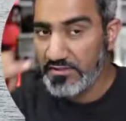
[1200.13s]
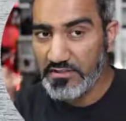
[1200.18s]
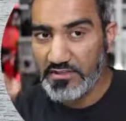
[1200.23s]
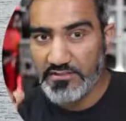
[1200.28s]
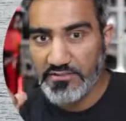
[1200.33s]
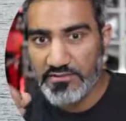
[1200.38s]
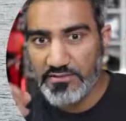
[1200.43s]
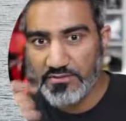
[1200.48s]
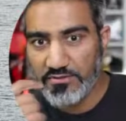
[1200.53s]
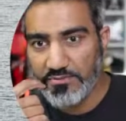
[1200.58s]

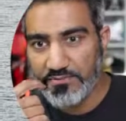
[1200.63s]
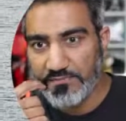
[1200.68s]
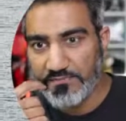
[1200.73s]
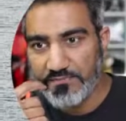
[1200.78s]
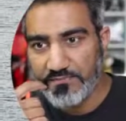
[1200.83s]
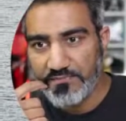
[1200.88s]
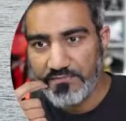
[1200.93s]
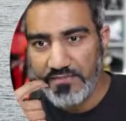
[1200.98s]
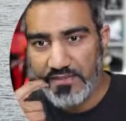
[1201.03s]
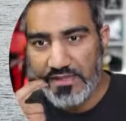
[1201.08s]
do
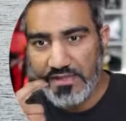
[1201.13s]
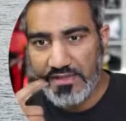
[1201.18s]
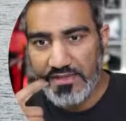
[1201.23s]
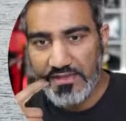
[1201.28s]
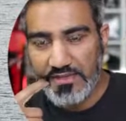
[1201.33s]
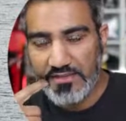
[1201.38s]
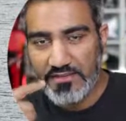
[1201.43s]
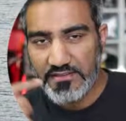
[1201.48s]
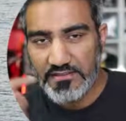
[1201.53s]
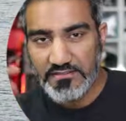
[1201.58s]

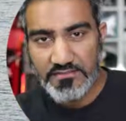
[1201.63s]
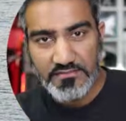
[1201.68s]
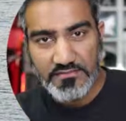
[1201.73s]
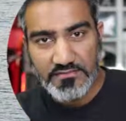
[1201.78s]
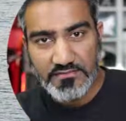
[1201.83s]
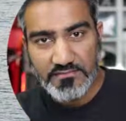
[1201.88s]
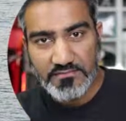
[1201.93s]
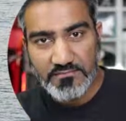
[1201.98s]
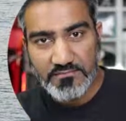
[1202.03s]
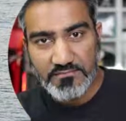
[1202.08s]
is
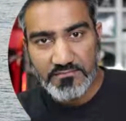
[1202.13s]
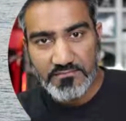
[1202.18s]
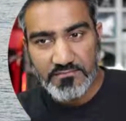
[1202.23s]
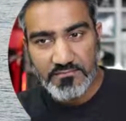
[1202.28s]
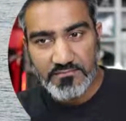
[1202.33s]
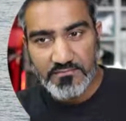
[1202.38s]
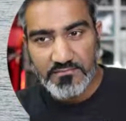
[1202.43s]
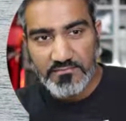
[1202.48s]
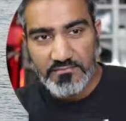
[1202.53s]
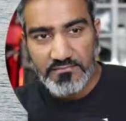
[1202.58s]

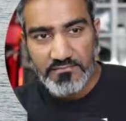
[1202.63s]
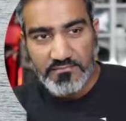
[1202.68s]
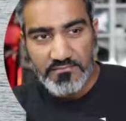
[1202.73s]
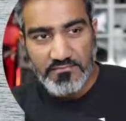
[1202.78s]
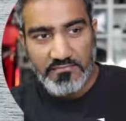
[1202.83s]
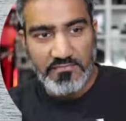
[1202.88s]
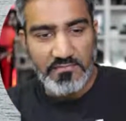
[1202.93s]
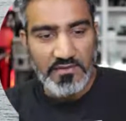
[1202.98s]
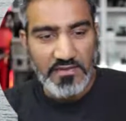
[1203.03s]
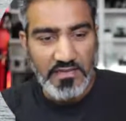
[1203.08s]

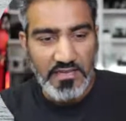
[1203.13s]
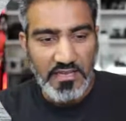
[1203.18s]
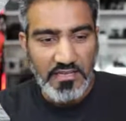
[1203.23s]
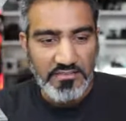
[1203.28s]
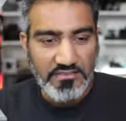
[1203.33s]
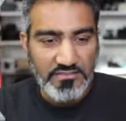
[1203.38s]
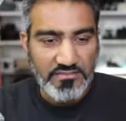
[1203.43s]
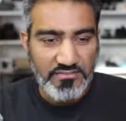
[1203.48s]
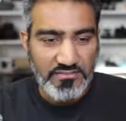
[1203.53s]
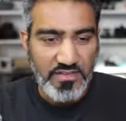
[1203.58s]

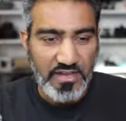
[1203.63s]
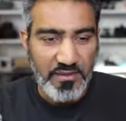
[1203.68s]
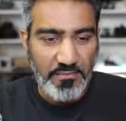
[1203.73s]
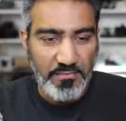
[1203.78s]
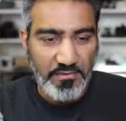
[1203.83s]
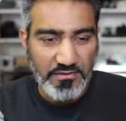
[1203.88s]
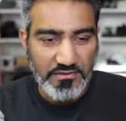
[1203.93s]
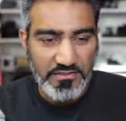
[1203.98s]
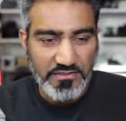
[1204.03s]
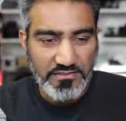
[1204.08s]
hit stop
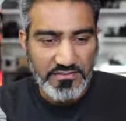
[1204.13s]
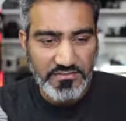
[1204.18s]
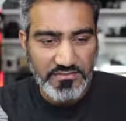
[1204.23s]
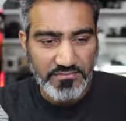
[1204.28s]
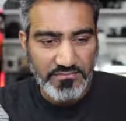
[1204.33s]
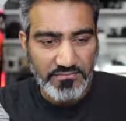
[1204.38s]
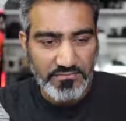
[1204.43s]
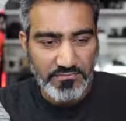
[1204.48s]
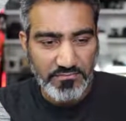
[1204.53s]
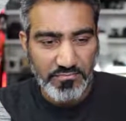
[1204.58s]
on this
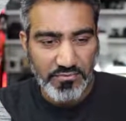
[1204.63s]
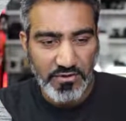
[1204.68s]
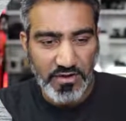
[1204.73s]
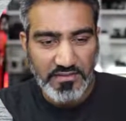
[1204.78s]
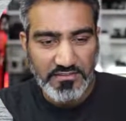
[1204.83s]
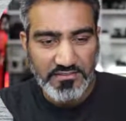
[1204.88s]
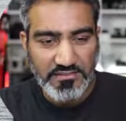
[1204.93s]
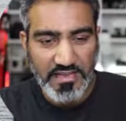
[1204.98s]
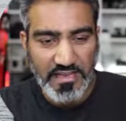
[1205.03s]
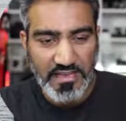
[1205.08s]

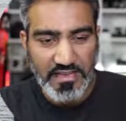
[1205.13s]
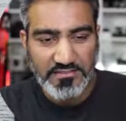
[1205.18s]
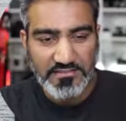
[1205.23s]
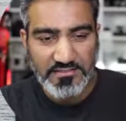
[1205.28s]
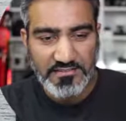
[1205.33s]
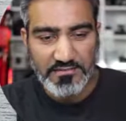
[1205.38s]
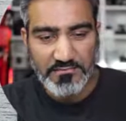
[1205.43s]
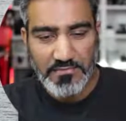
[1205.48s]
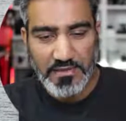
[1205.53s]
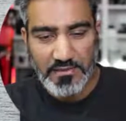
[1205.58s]
broadcast,
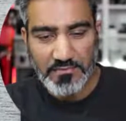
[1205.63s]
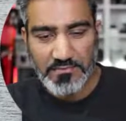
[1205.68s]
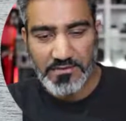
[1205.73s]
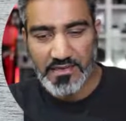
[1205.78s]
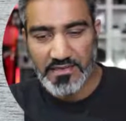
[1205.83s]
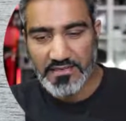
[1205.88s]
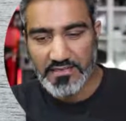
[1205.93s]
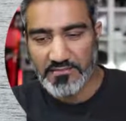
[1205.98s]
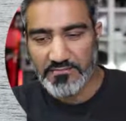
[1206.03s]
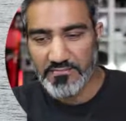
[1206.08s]
and maybe I
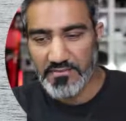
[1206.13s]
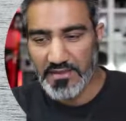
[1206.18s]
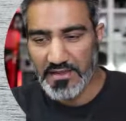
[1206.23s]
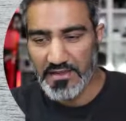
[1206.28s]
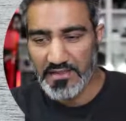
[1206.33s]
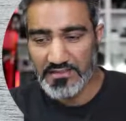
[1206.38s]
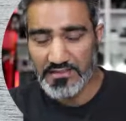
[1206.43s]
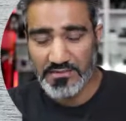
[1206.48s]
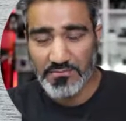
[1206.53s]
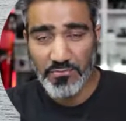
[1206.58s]
can pay
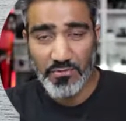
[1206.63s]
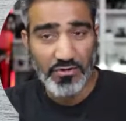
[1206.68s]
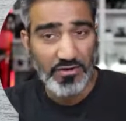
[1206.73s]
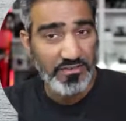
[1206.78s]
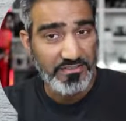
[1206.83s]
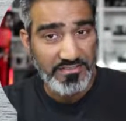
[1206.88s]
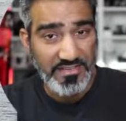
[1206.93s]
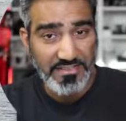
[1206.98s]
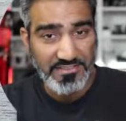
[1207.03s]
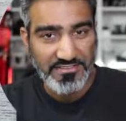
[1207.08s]
a little more
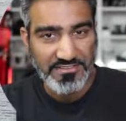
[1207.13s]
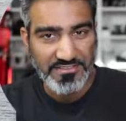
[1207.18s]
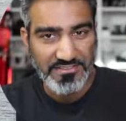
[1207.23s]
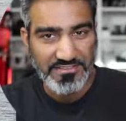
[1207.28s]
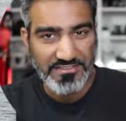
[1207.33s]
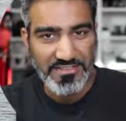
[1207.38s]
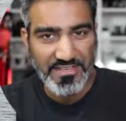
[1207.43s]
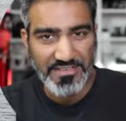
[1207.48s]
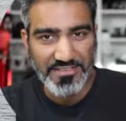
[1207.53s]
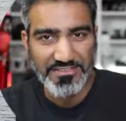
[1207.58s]

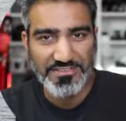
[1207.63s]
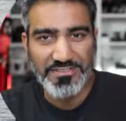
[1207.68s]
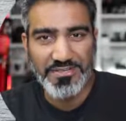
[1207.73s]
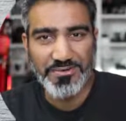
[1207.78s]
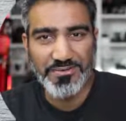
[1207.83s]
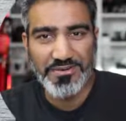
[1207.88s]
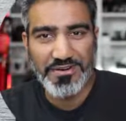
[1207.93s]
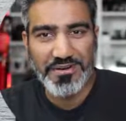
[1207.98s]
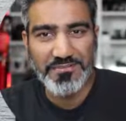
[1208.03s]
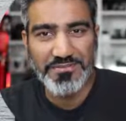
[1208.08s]
attention to
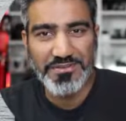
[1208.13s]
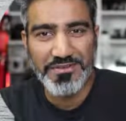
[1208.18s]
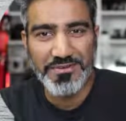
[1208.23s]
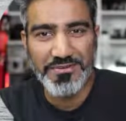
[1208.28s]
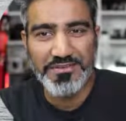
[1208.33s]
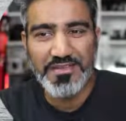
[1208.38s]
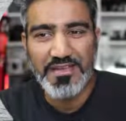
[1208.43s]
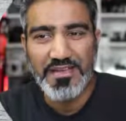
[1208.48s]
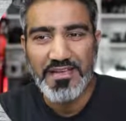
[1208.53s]
what I'm doing.